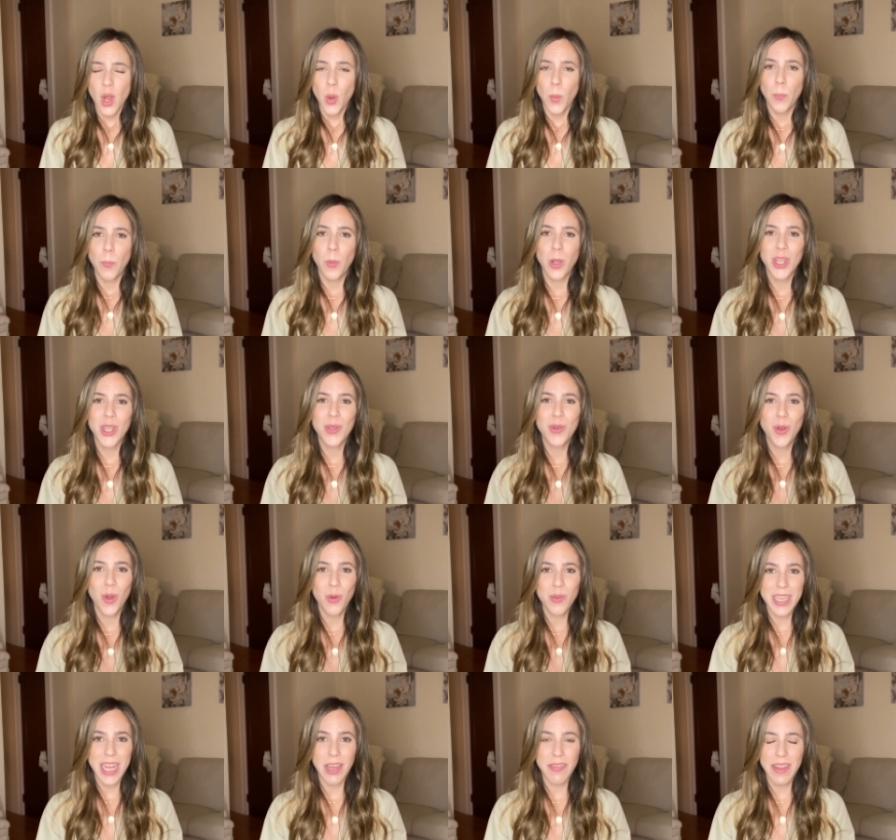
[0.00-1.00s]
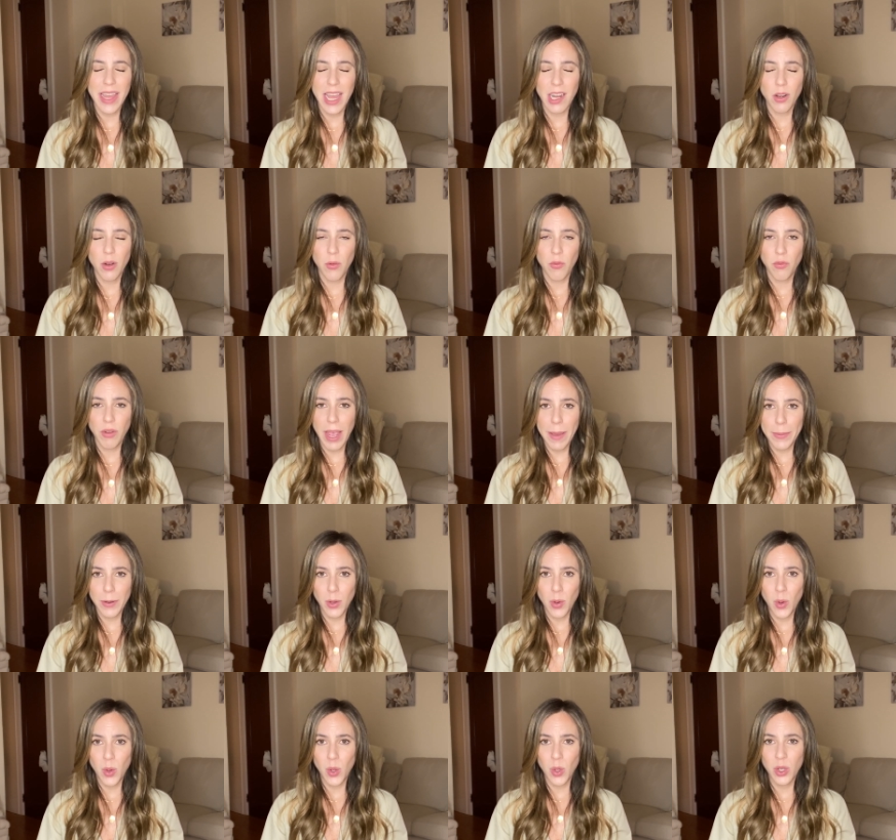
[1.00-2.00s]
when you go down that rabbit
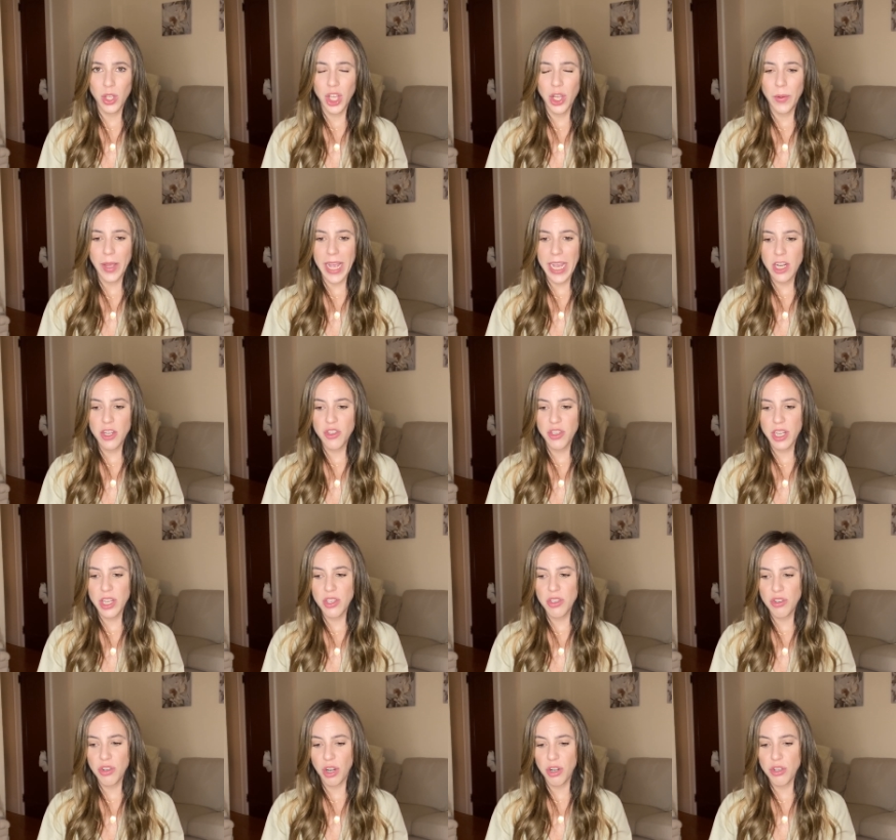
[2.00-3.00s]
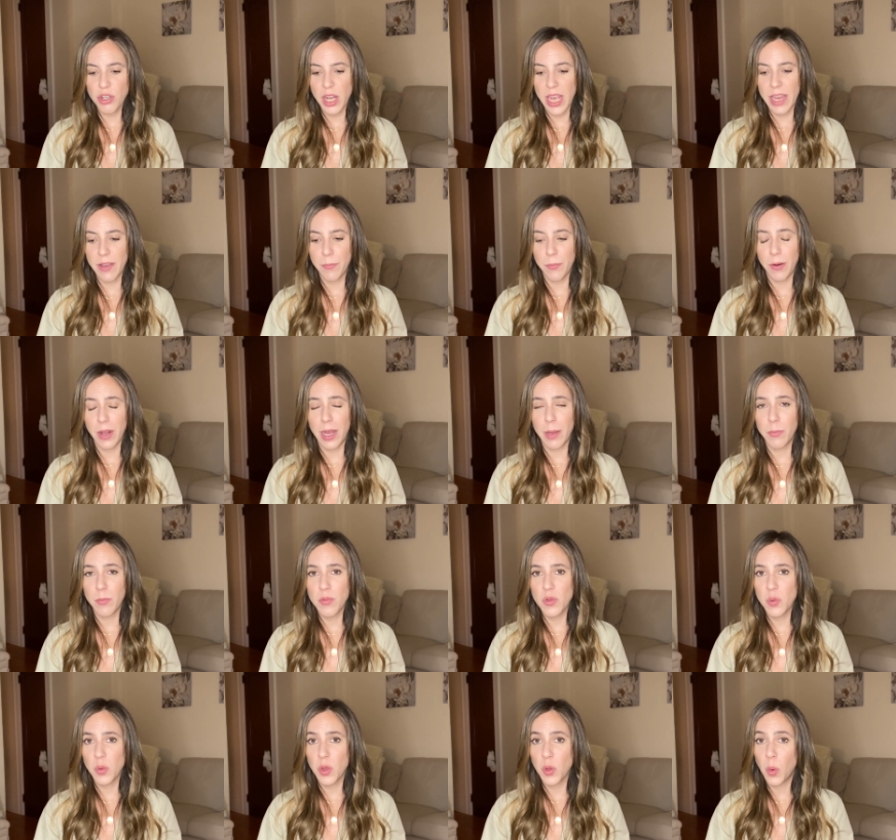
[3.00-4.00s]
hole, you actually start to have
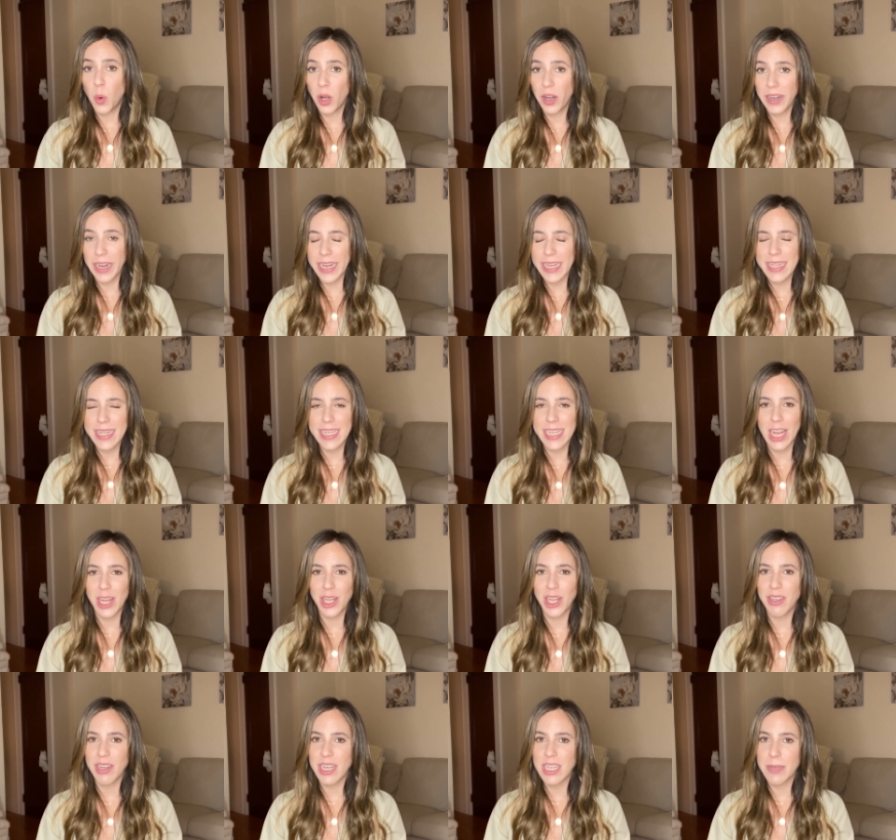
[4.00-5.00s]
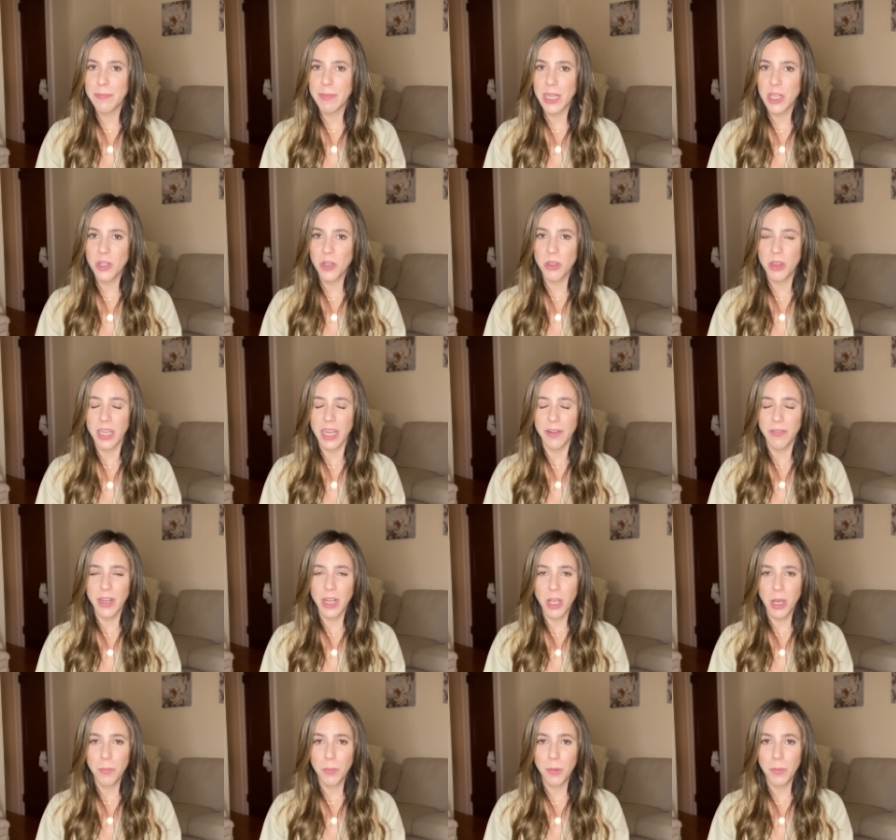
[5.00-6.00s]
problems with organs. Now you need to make sure that every
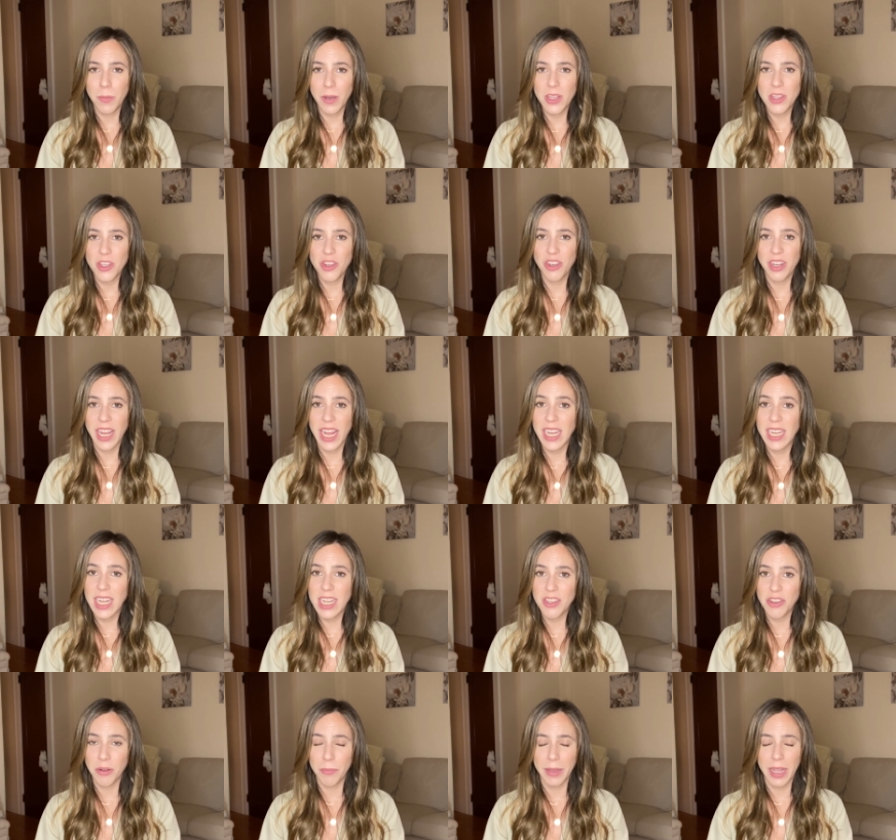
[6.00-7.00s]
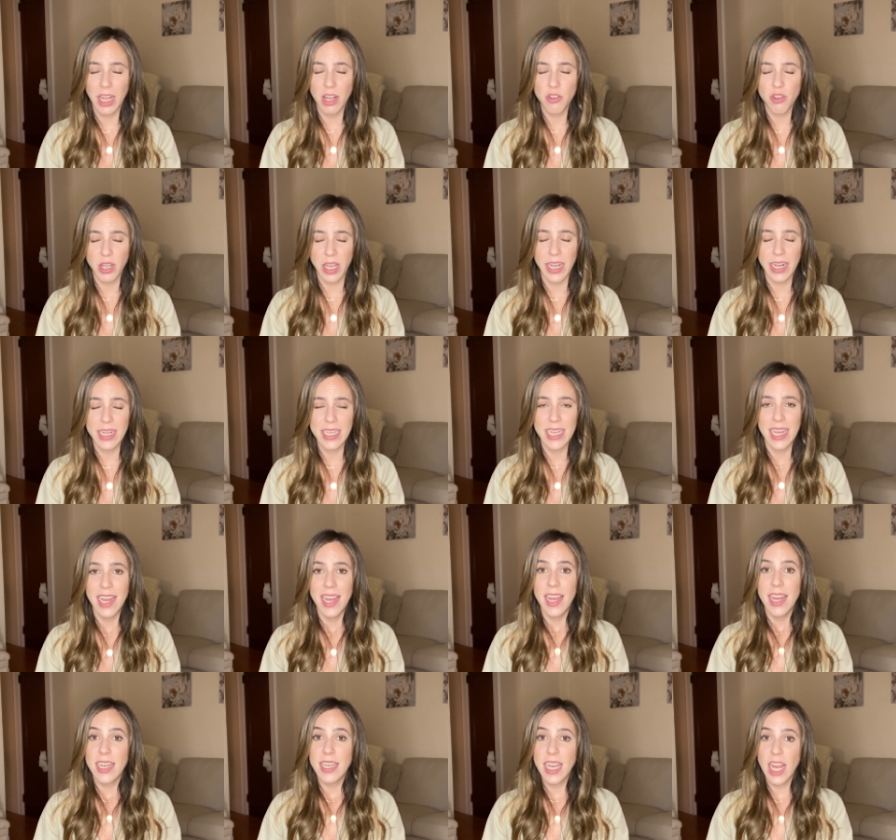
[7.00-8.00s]
couple months your kidneys are being checked.
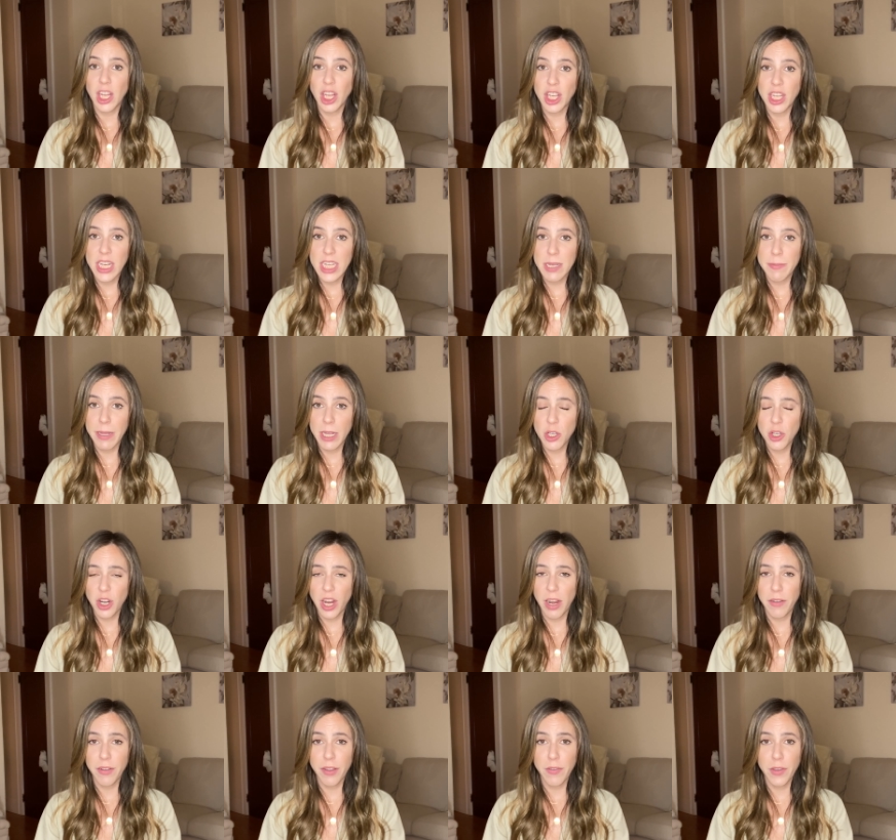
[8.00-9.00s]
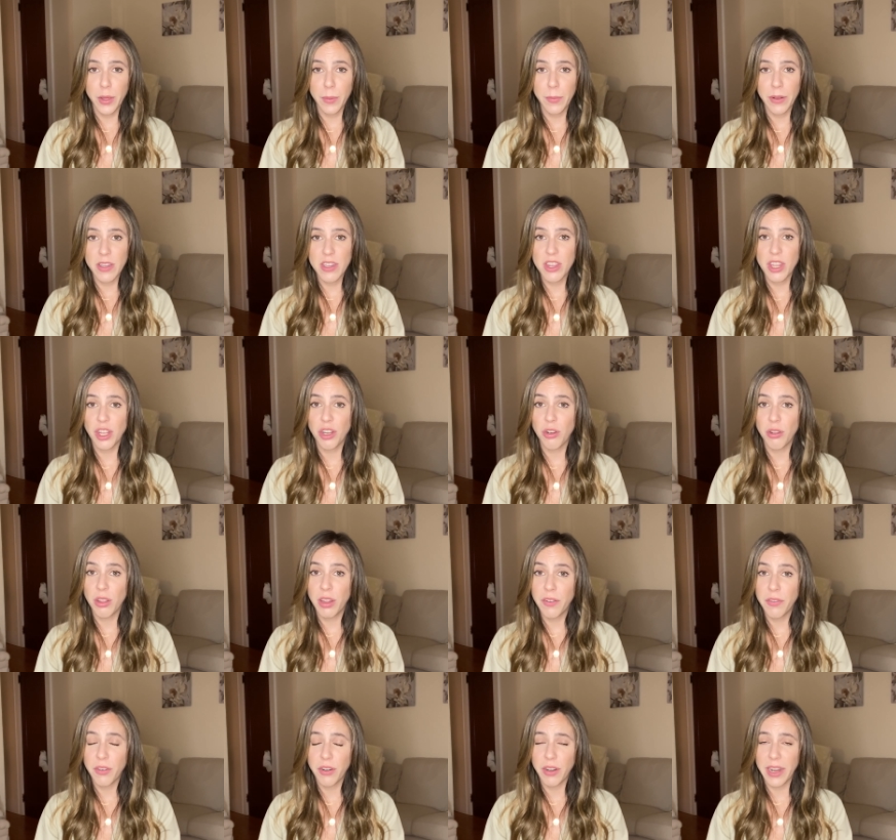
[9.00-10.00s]
Now you need to make sure every few months that your
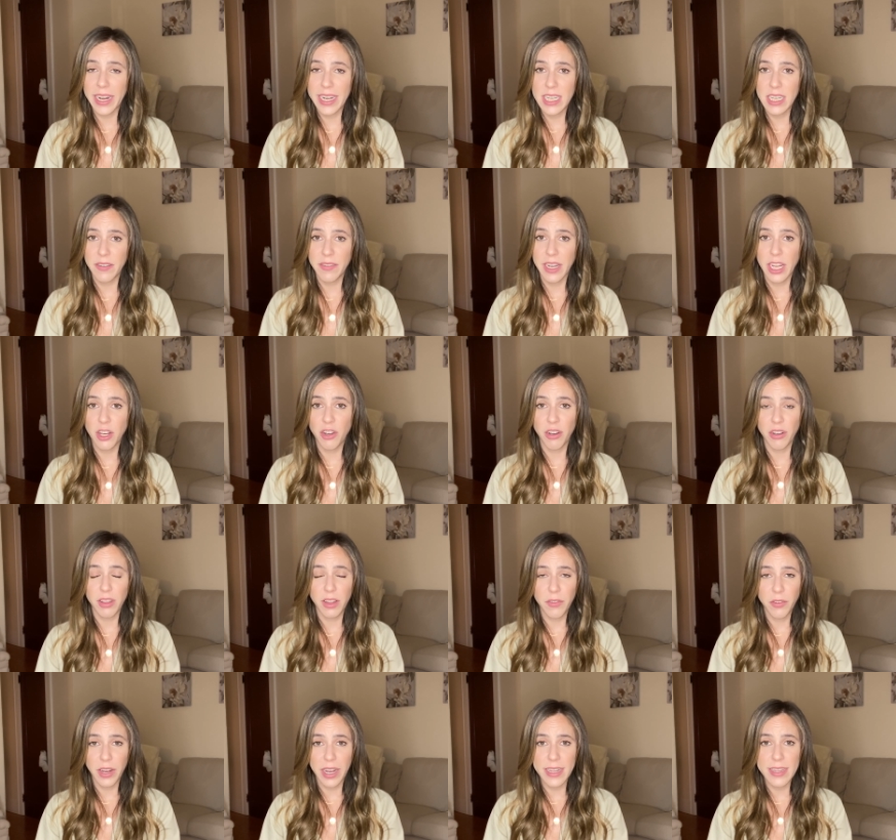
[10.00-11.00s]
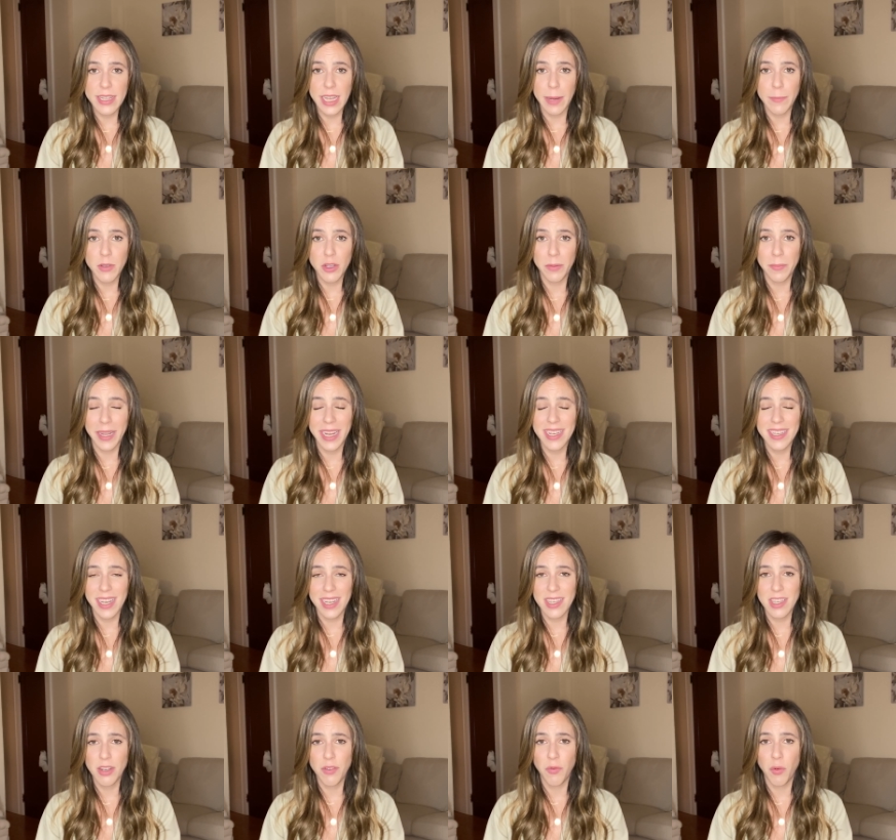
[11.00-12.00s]
liver activity, your liver enzymes are being
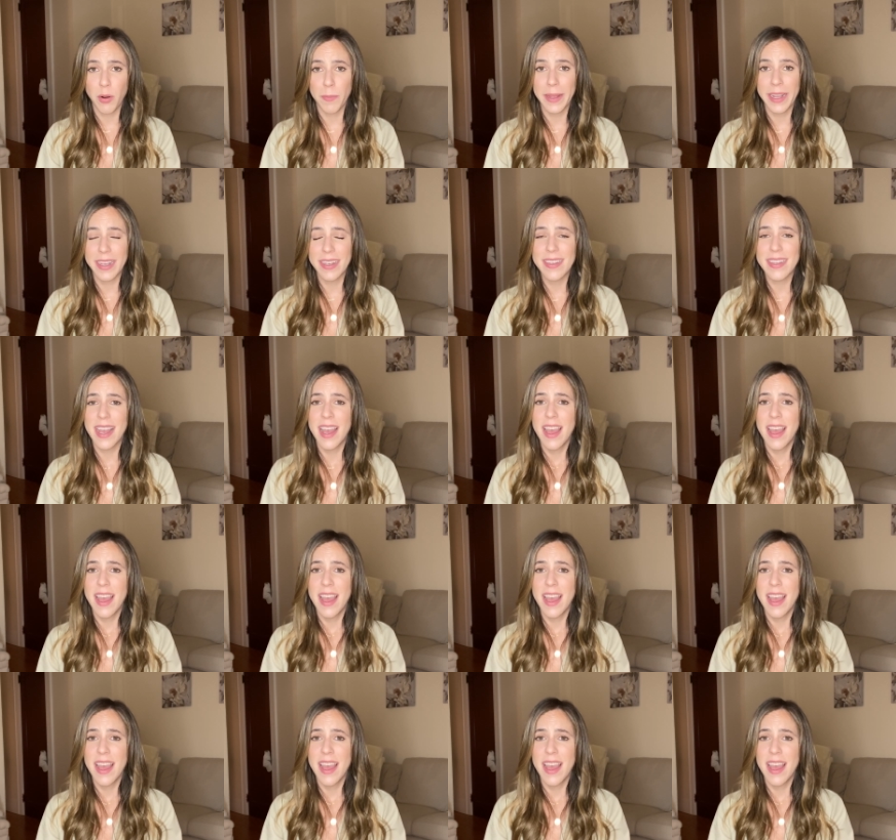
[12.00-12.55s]
tested for because